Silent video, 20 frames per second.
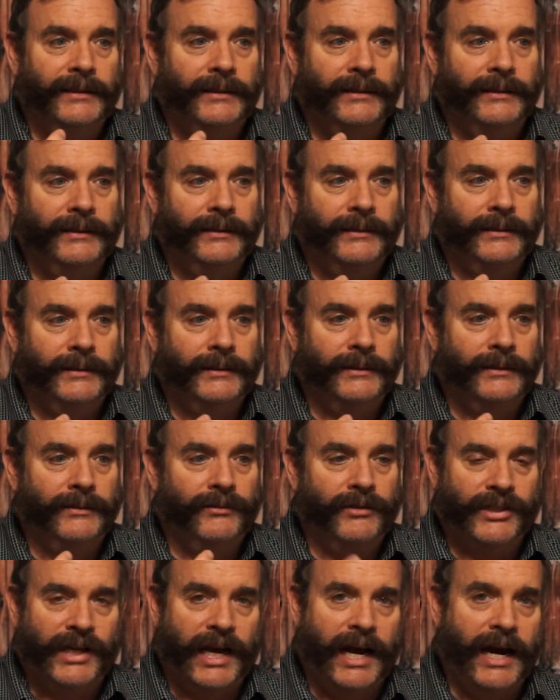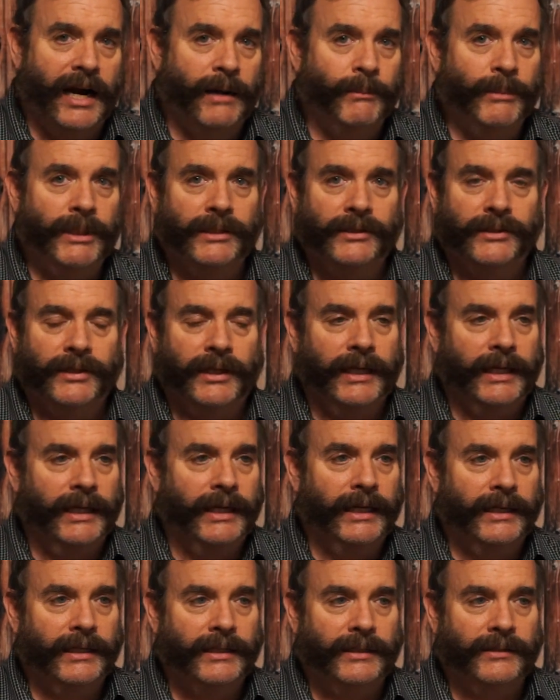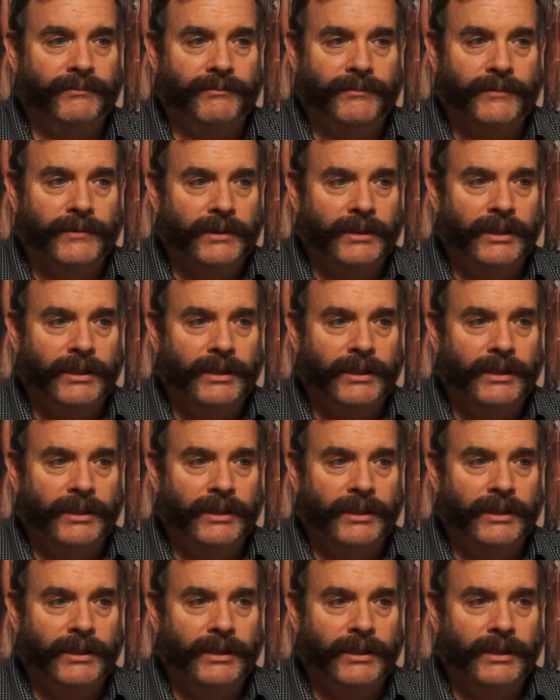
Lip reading: retirement and,